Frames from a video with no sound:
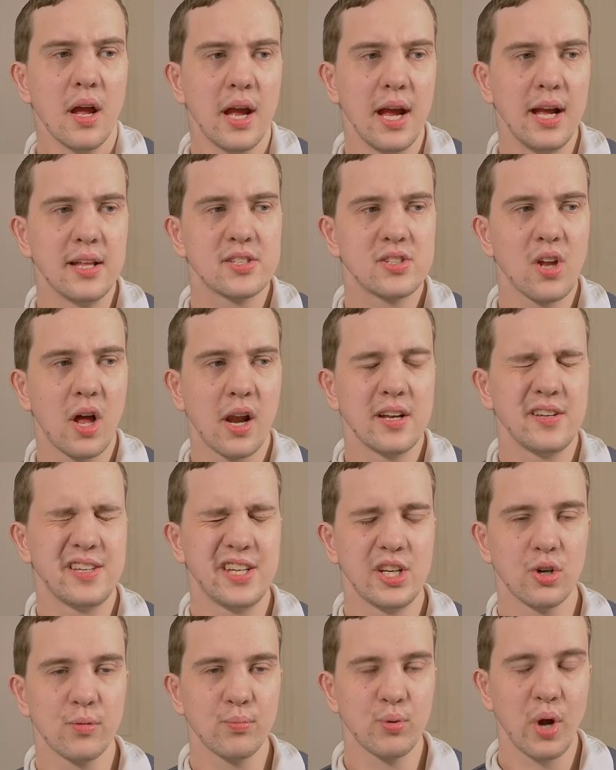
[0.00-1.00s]
It's not a
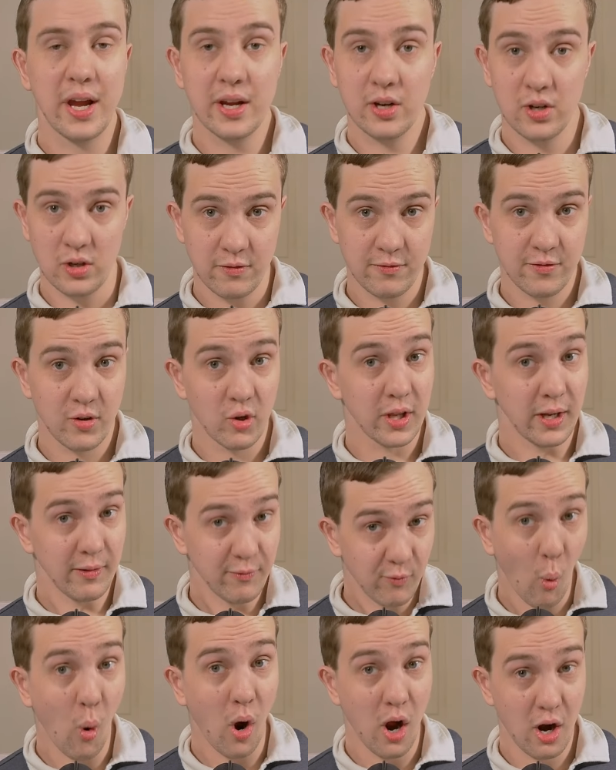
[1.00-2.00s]
deal breaker for the
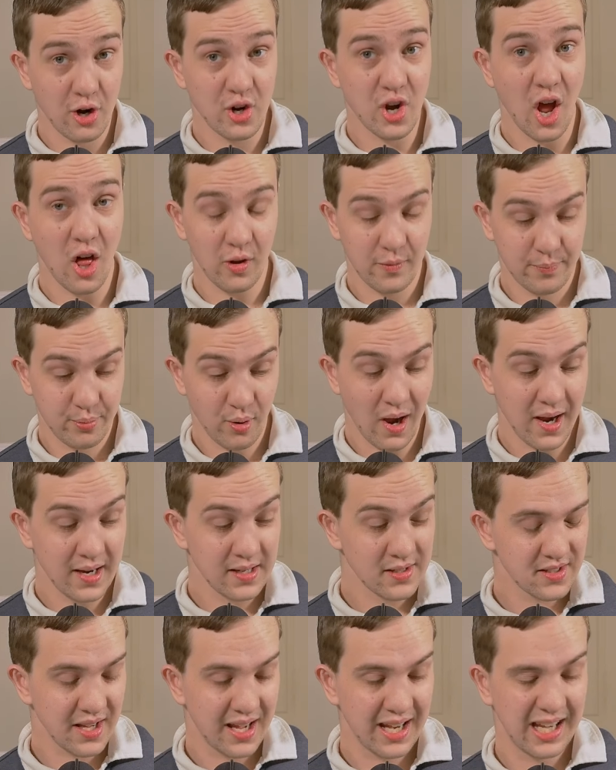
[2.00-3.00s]
$400
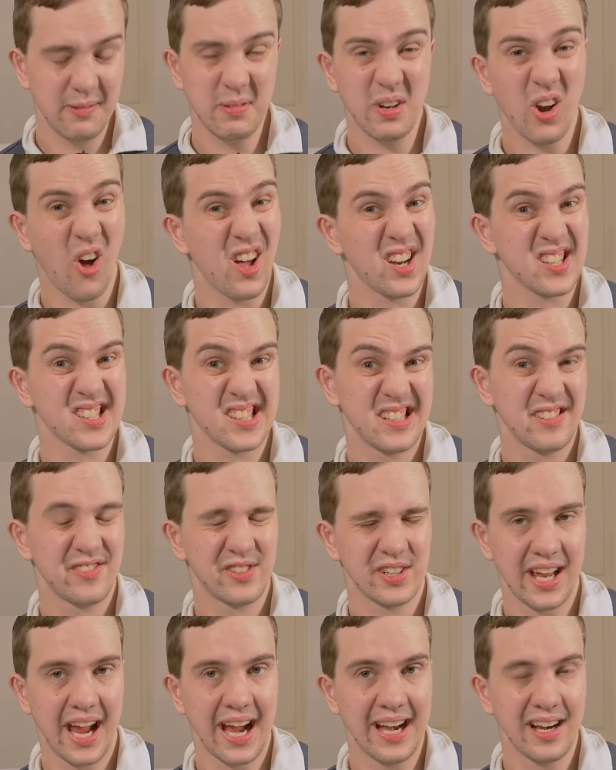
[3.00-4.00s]
price, and even honestly for
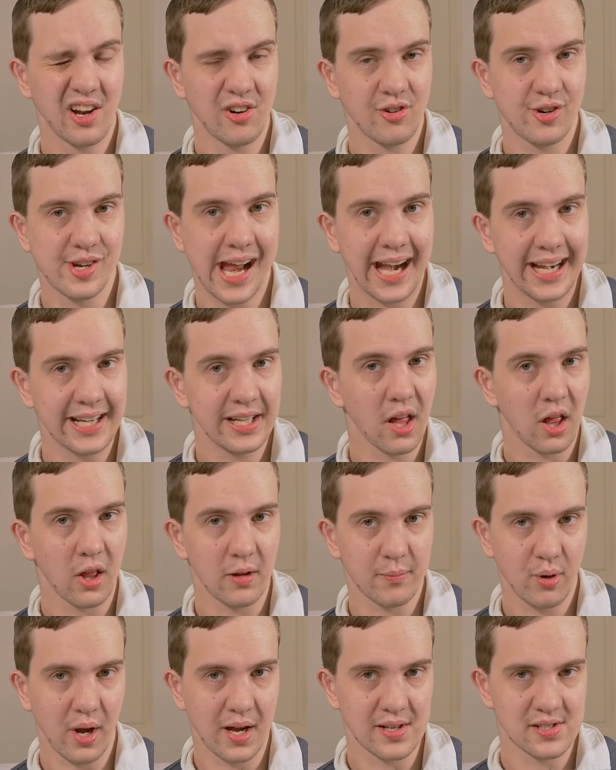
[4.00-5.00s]
the $880
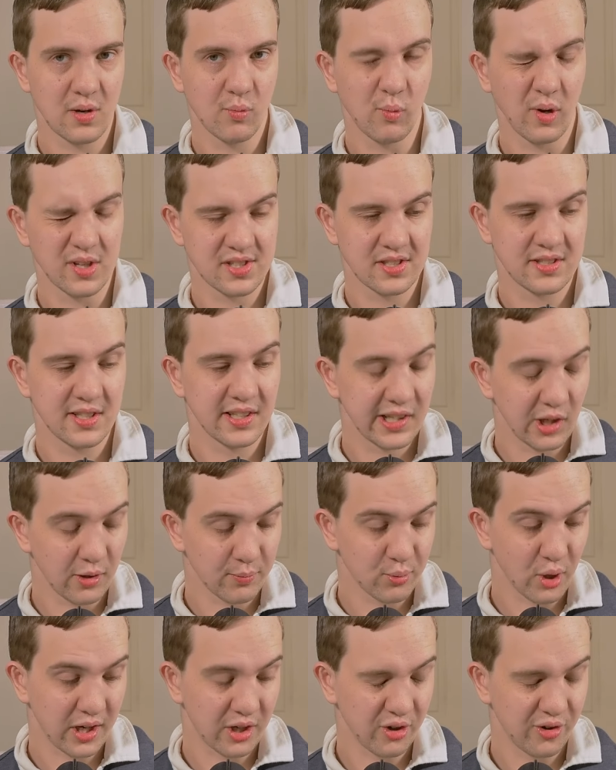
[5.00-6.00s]
price, it wasn't a deal
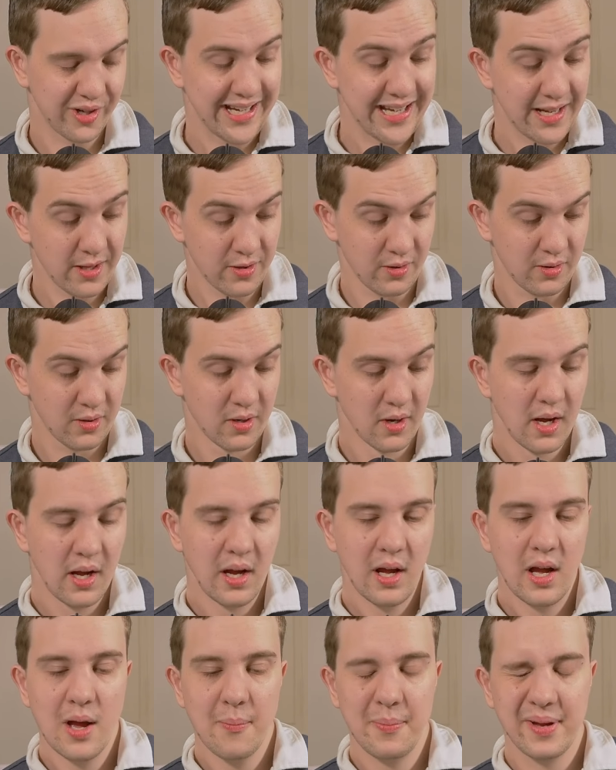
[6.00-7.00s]
breaker either.
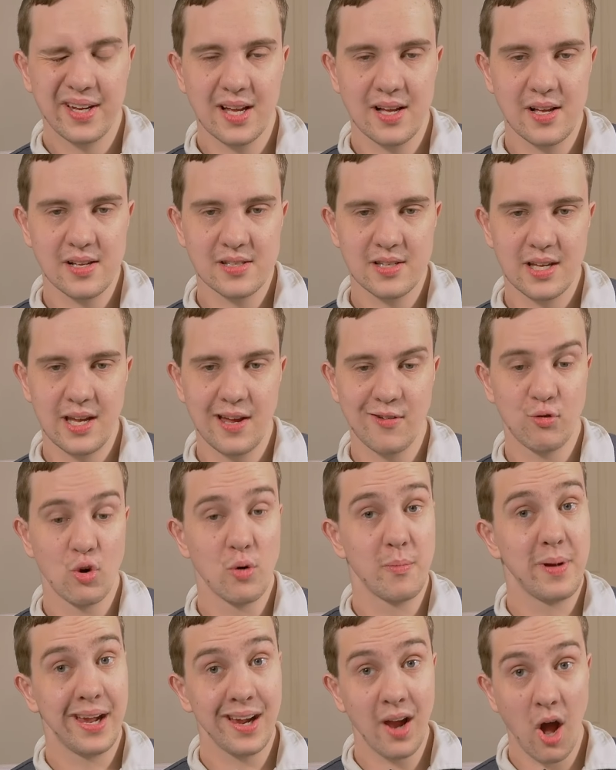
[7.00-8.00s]
Because if we're
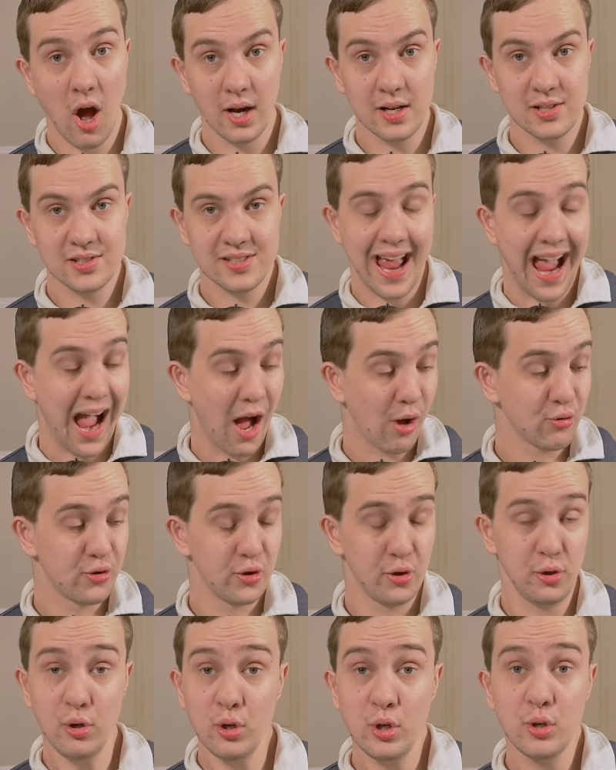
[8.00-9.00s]
being honest, how do
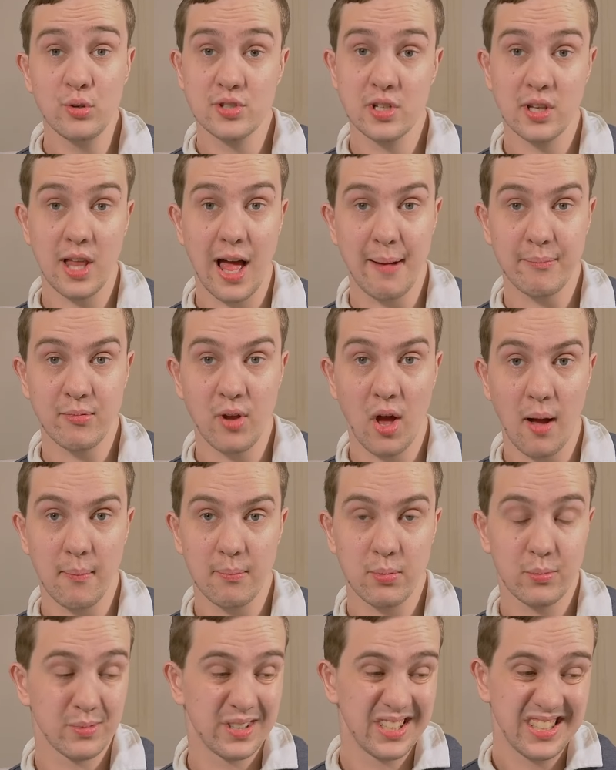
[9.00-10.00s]
you use a
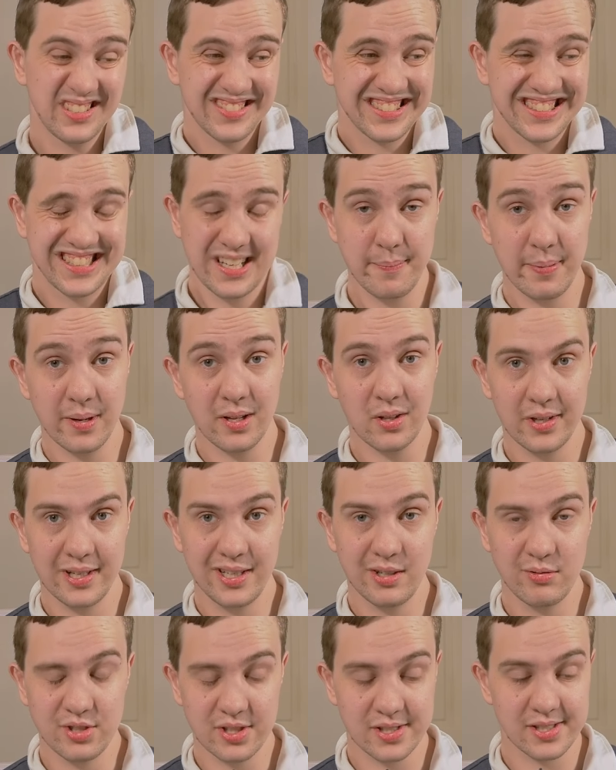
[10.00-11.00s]
laptop? Well, typically
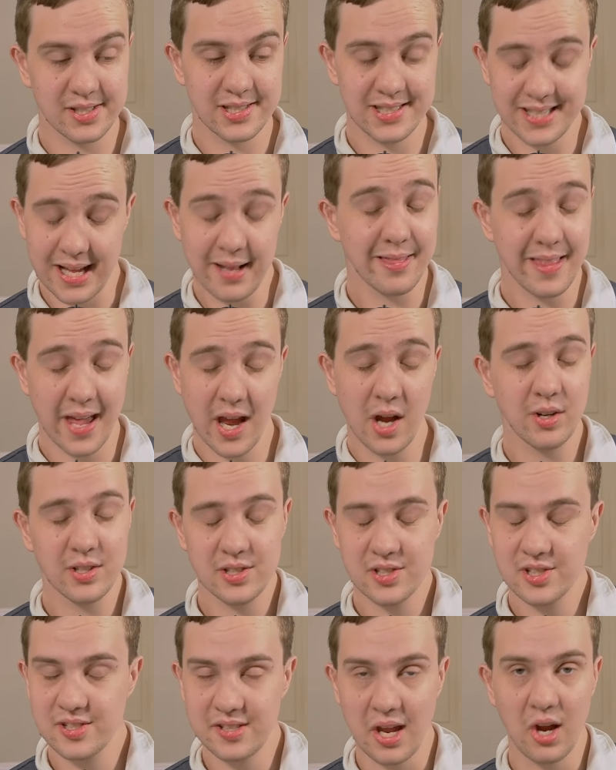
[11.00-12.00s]
you just sit there and
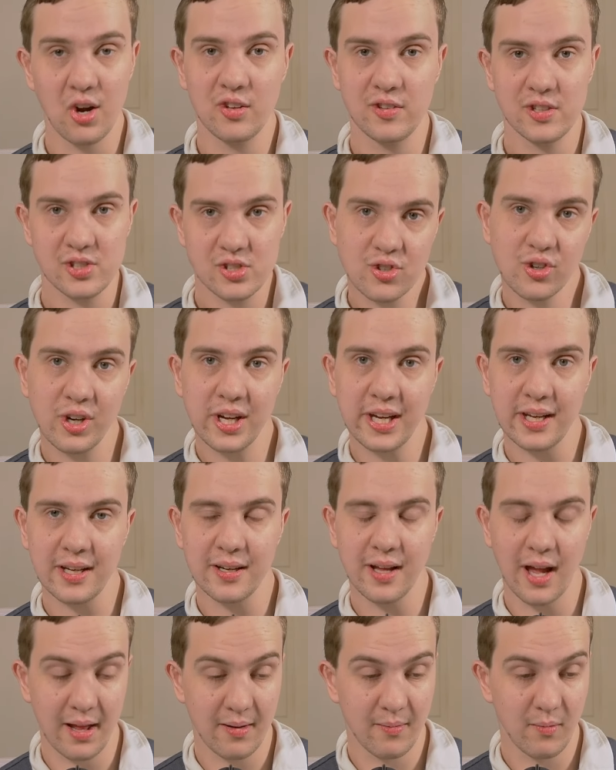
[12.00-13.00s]
stare at the screen
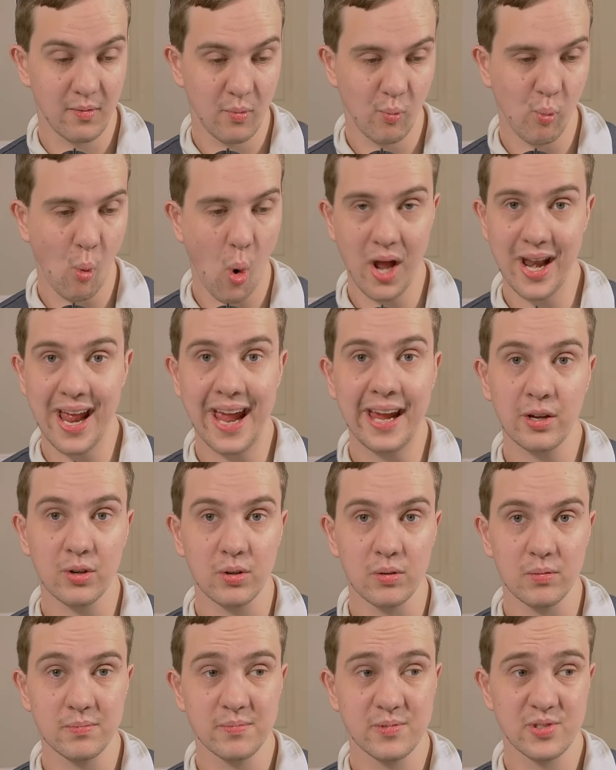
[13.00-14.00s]
at one
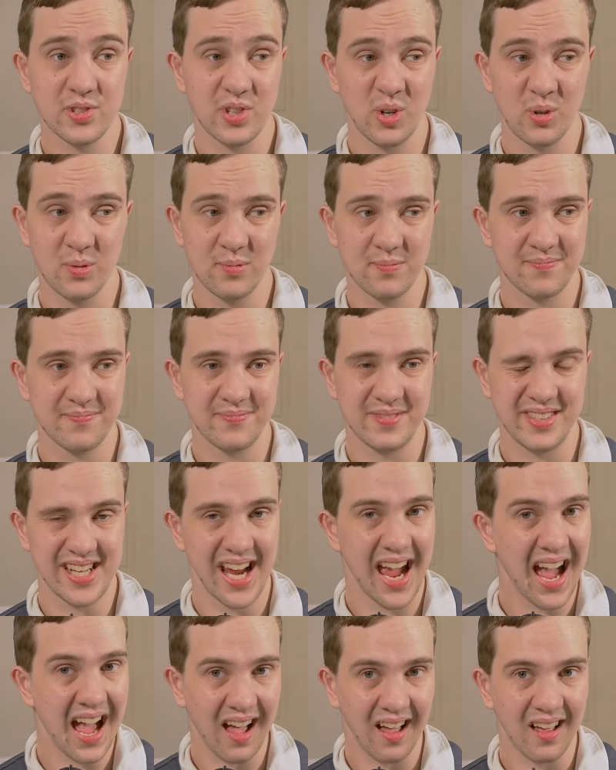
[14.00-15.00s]
angle. So,
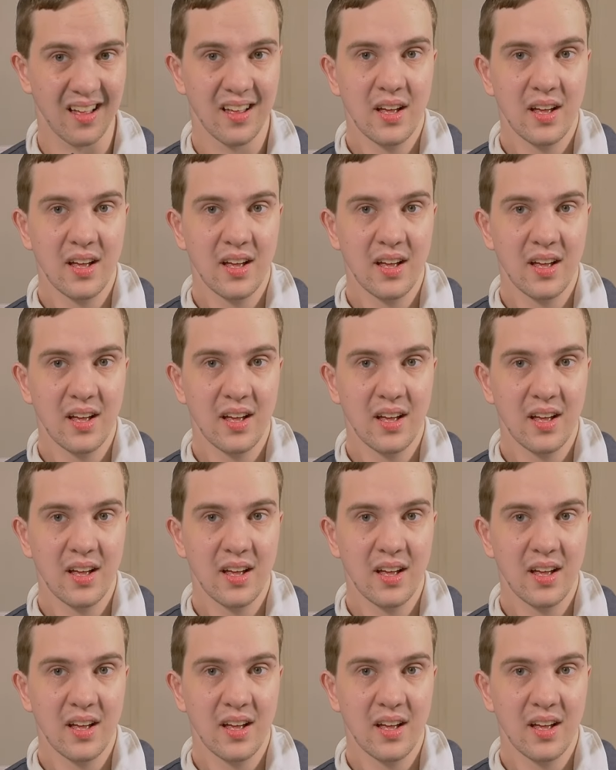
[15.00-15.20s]
yeah.